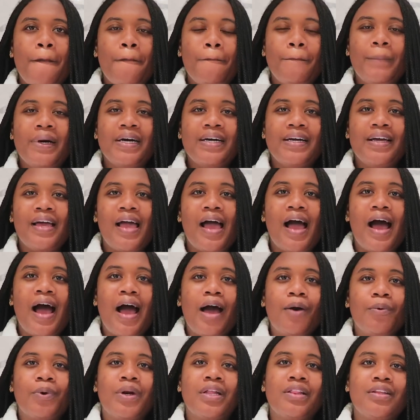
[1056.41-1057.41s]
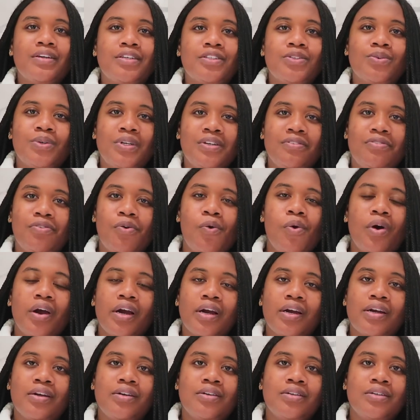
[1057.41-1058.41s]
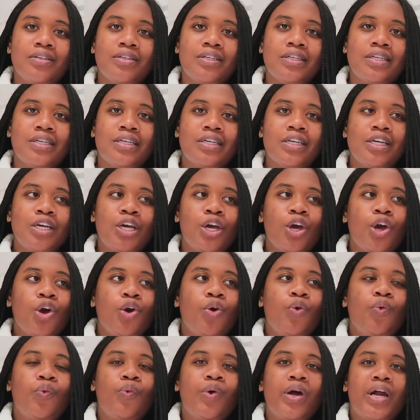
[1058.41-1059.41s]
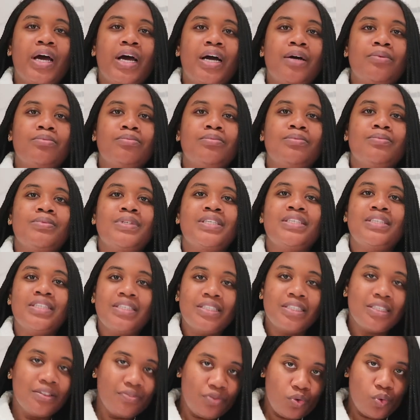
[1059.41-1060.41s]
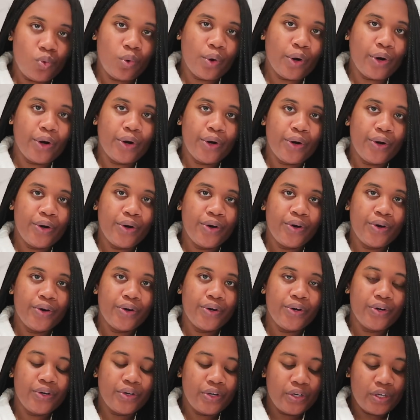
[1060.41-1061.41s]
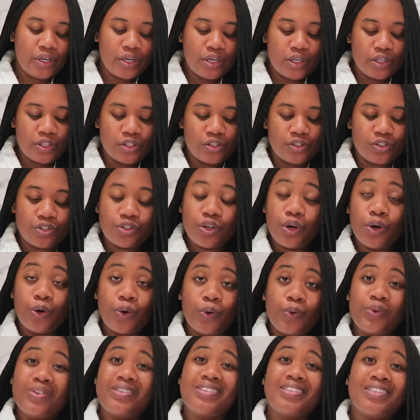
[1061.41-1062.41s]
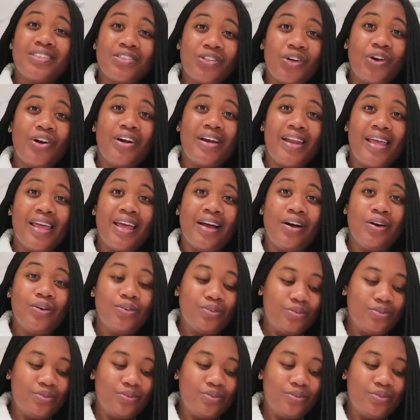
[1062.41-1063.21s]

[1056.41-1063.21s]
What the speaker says: But I wanna look 24 when I'm 64. So start now.